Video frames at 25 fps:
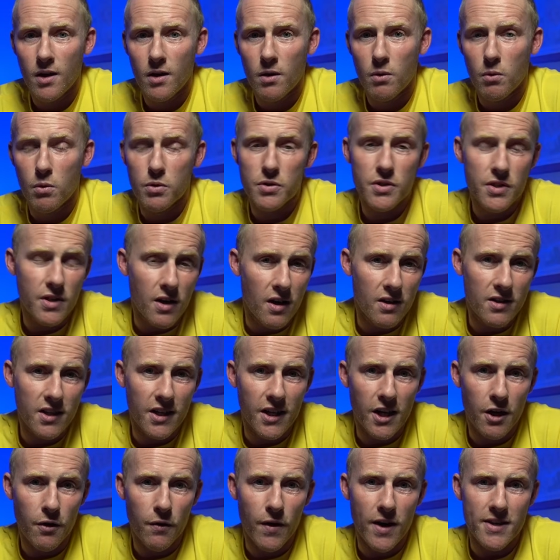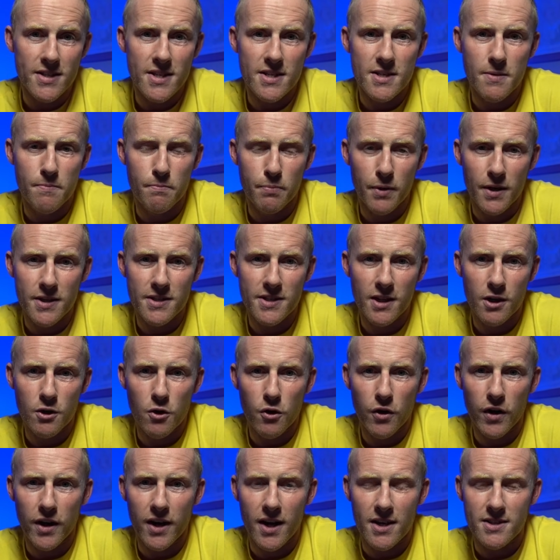What started out as a simplistic
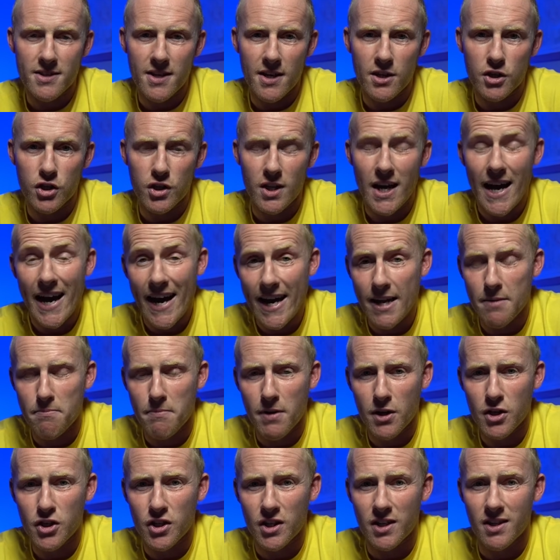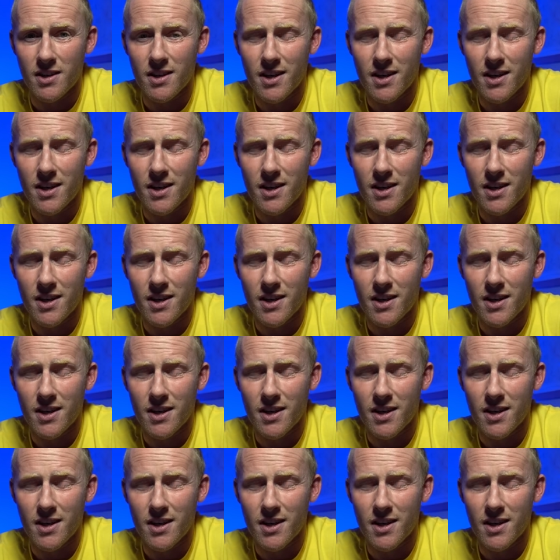organisation and mission